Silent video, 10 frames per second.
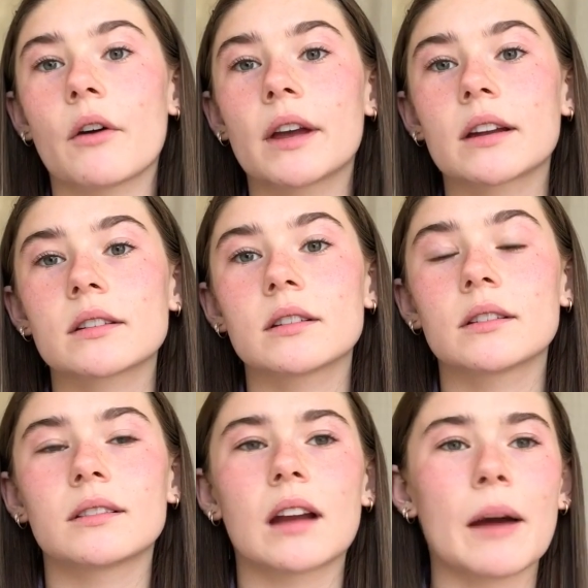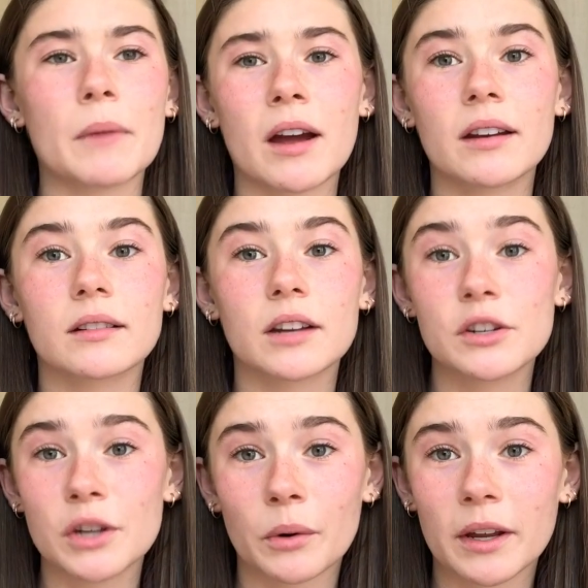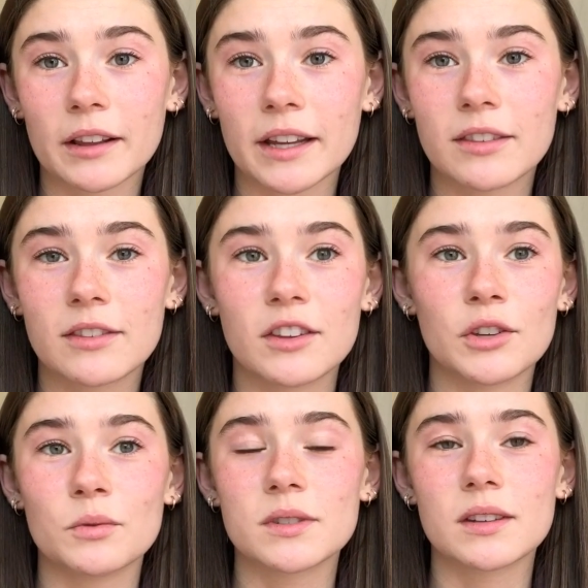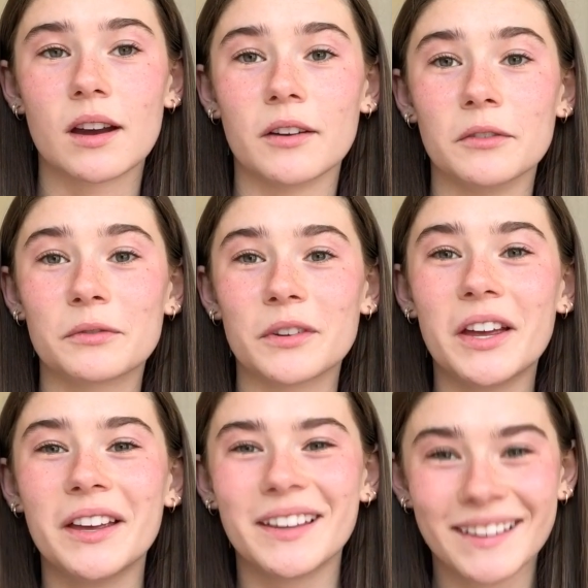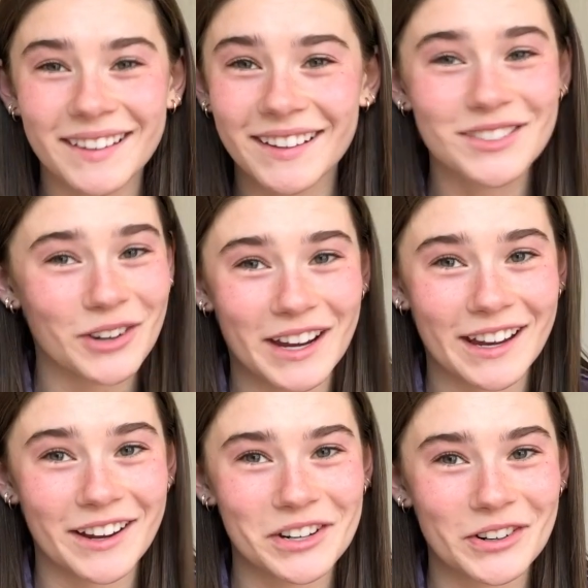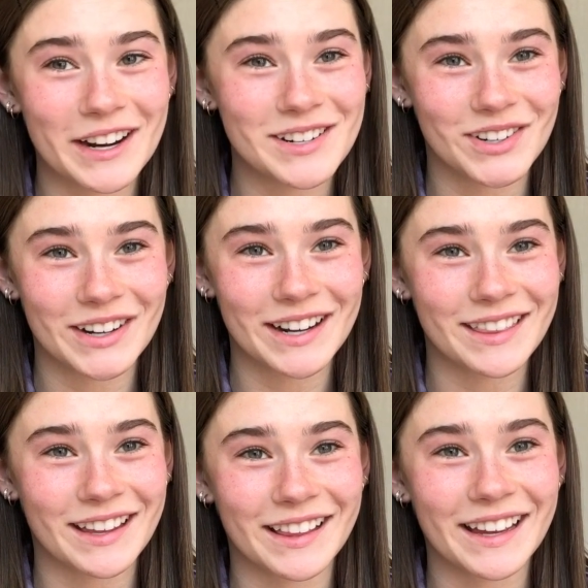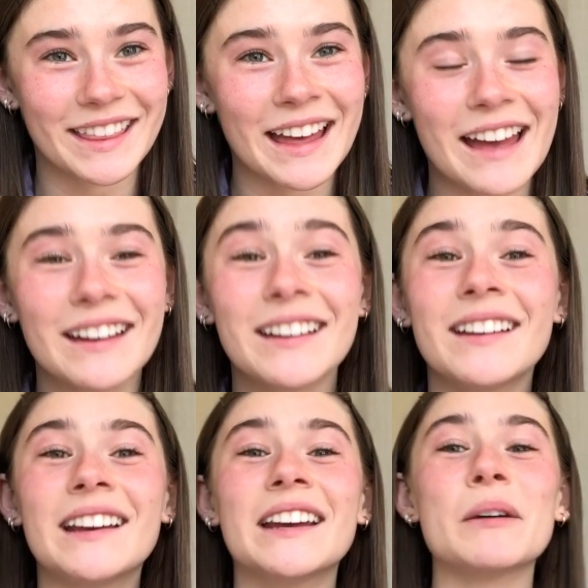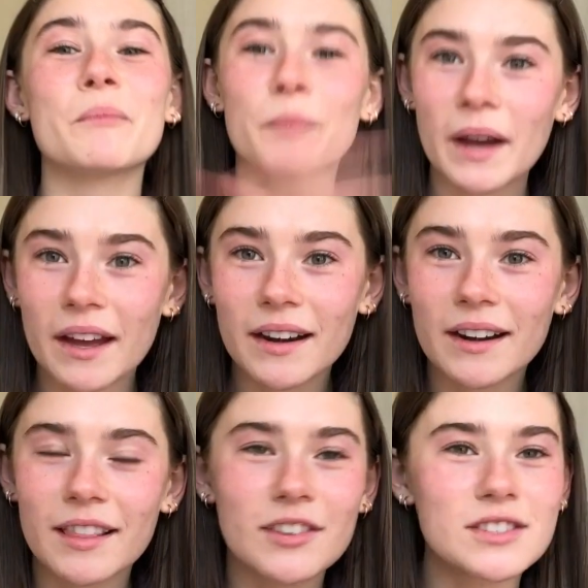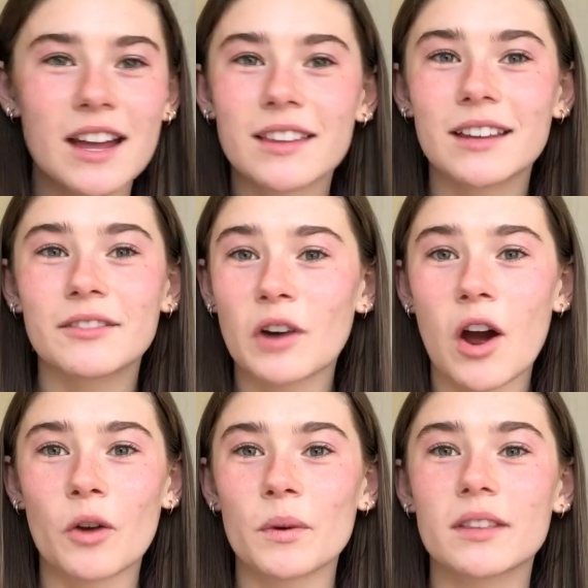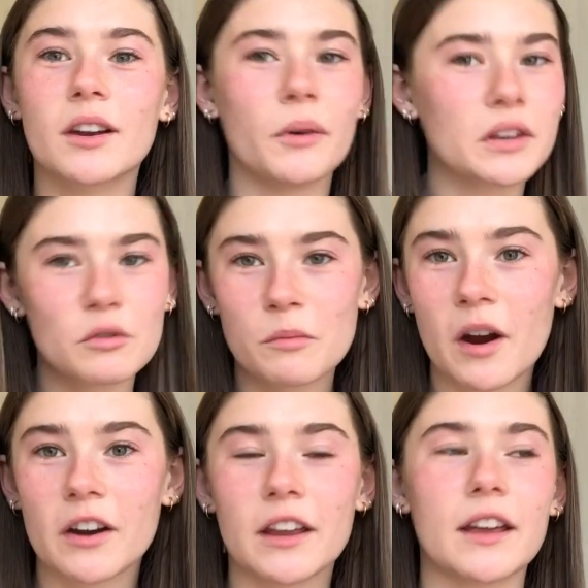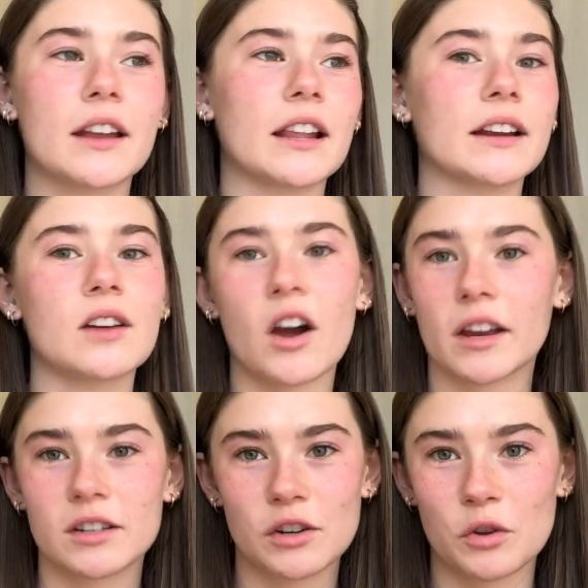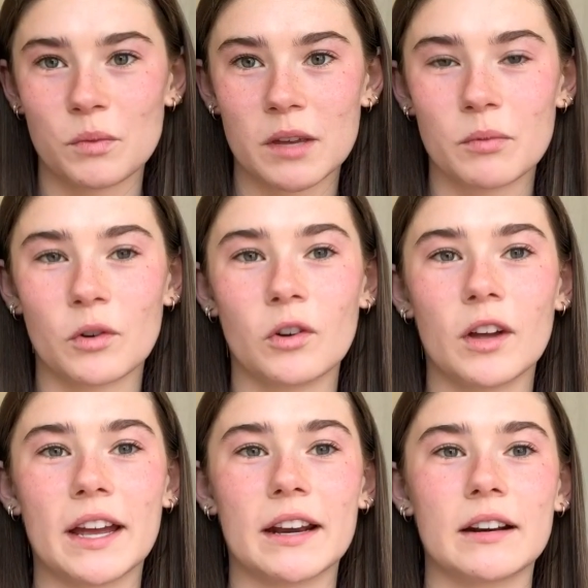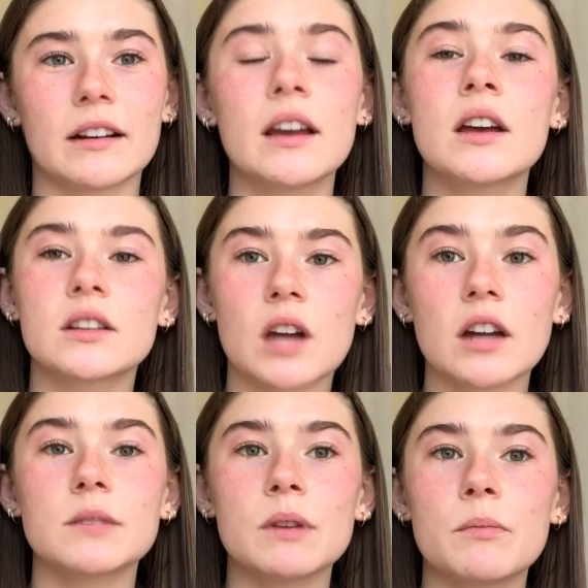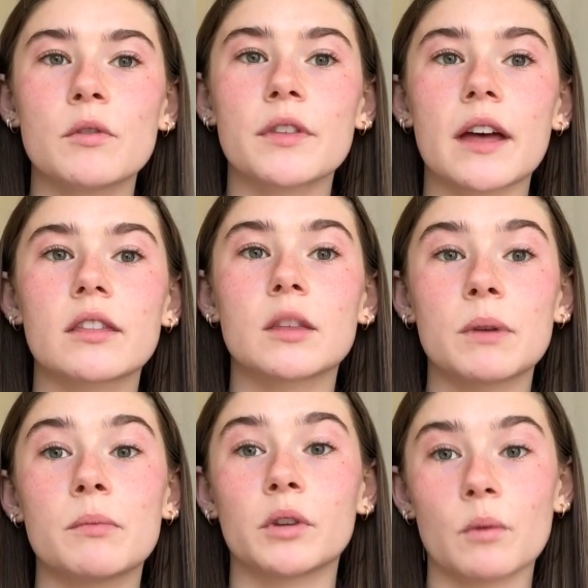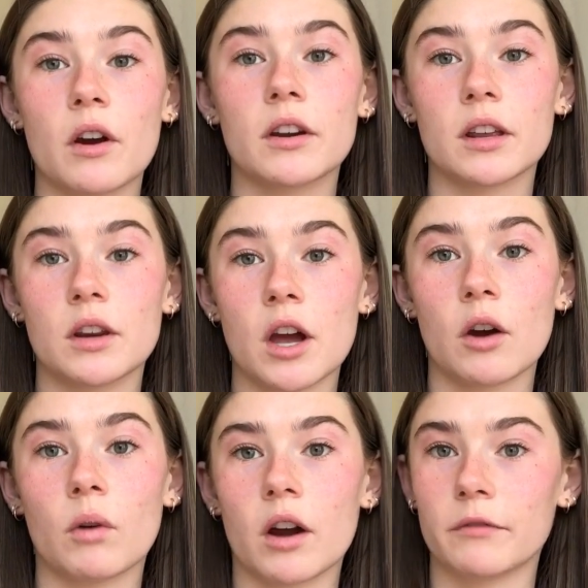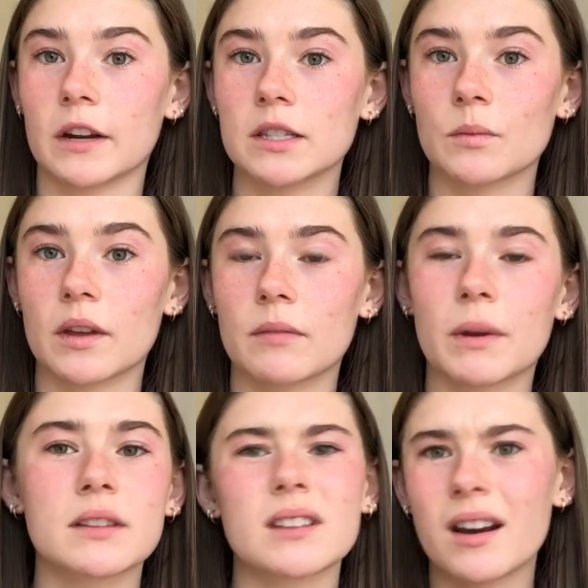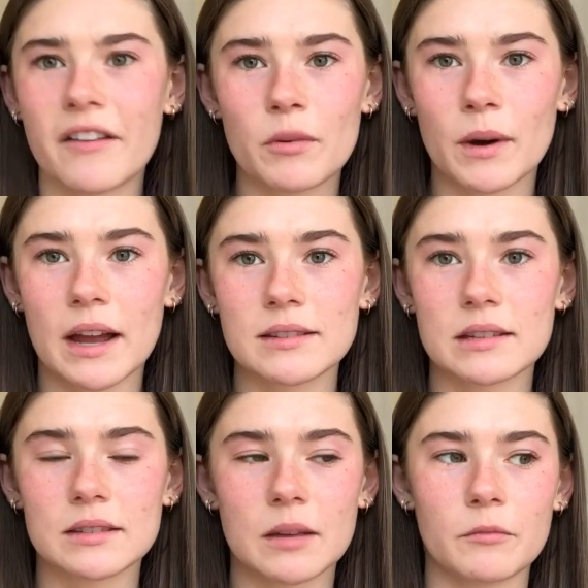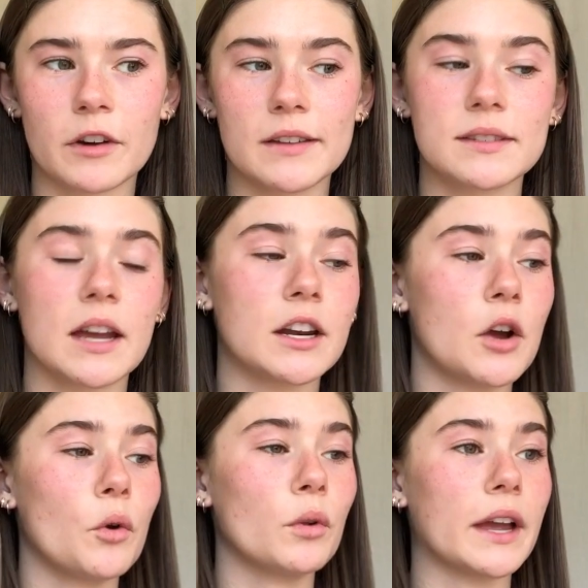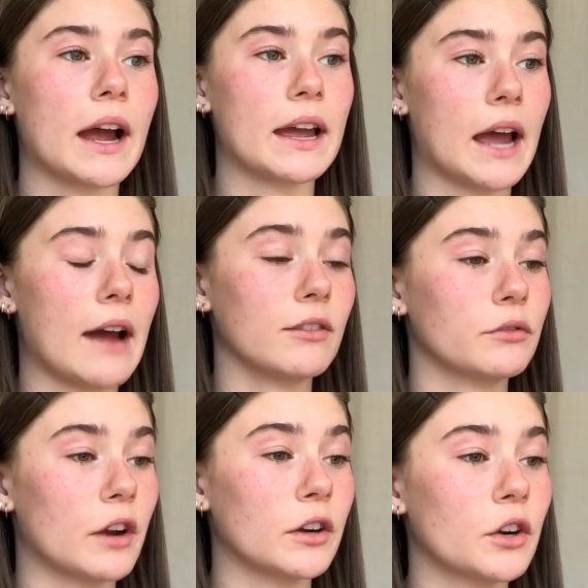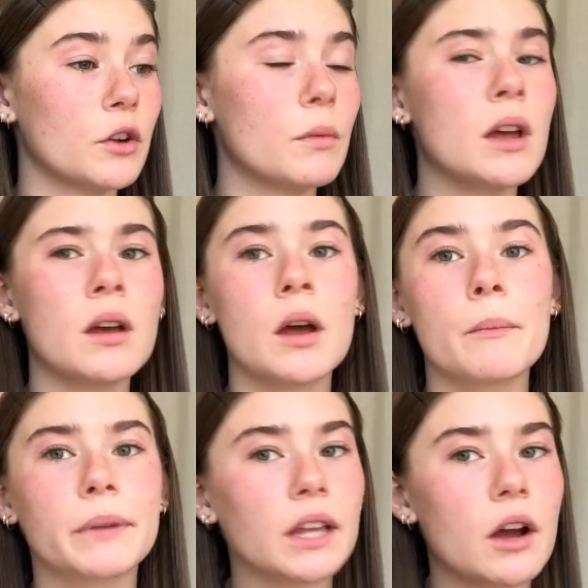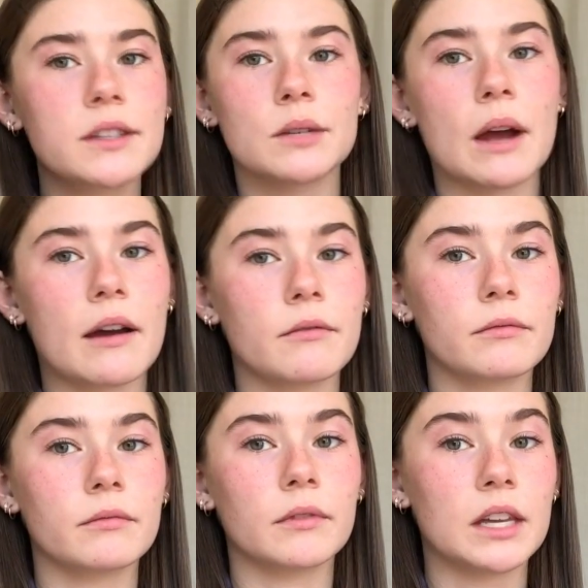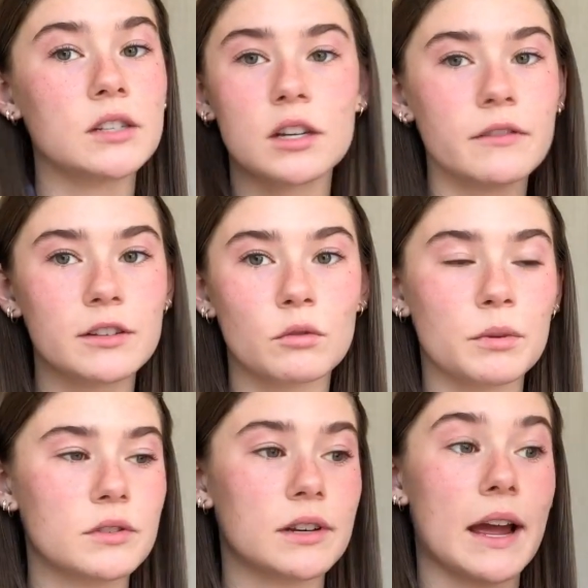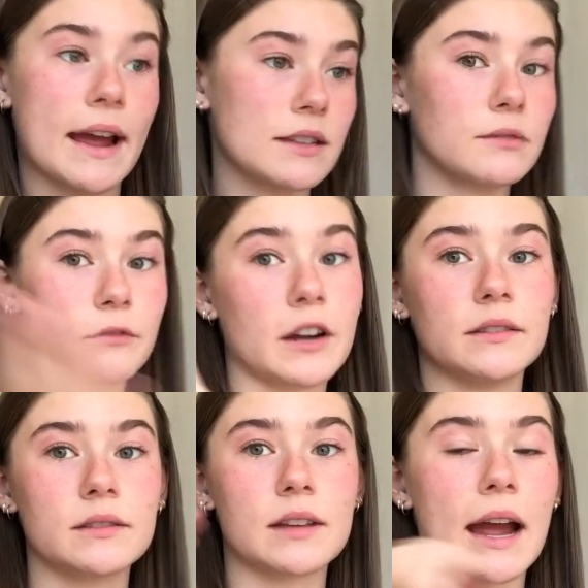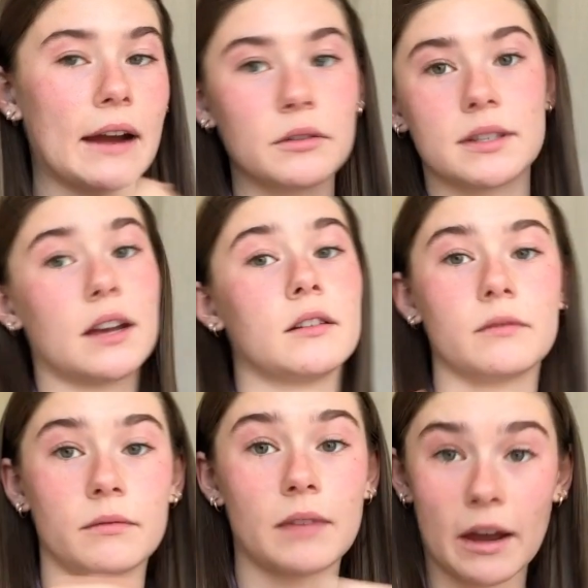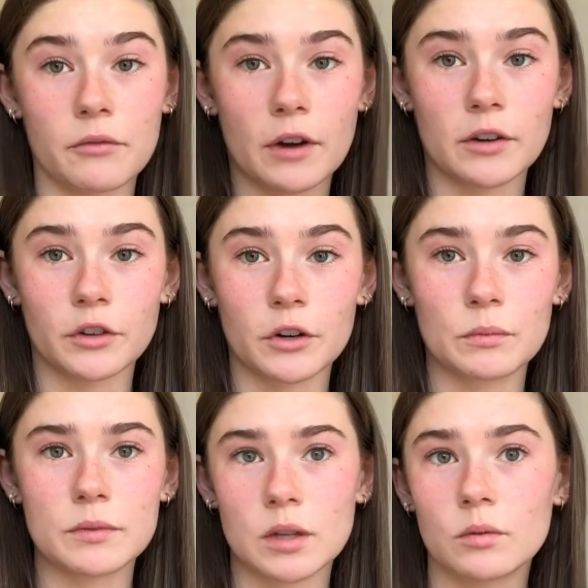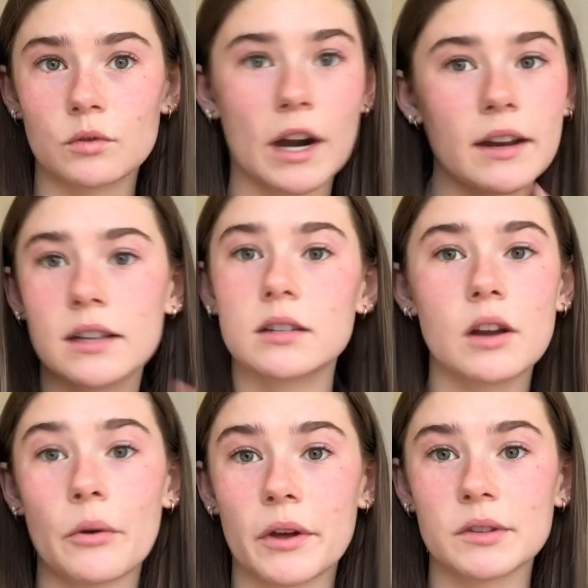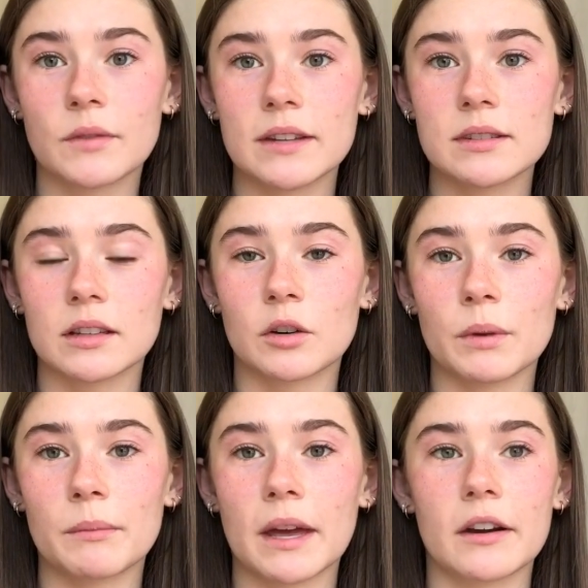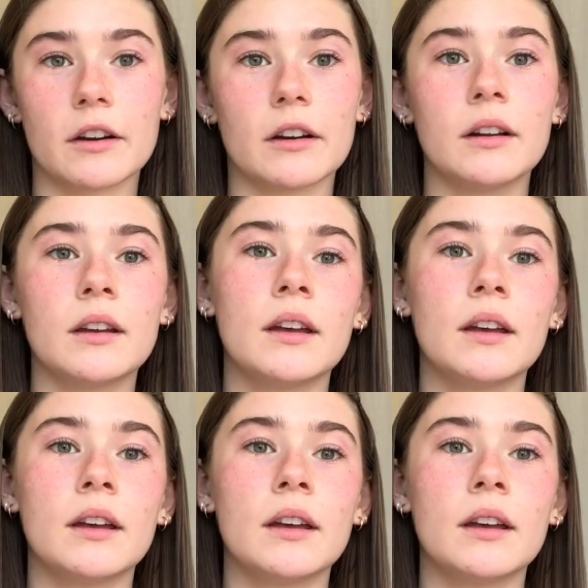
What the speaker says: I'm not condoning like the use of drinking underage or anything like that, but there's nothing wrong with going to a party and like talking to new people, and talk to people that the people you already know are friends with, because not everyone has the same friends. I know, like, I have a friend group, but they also have, each individual person has friends outside of that friend group. So try to get to know those friends a little bit better,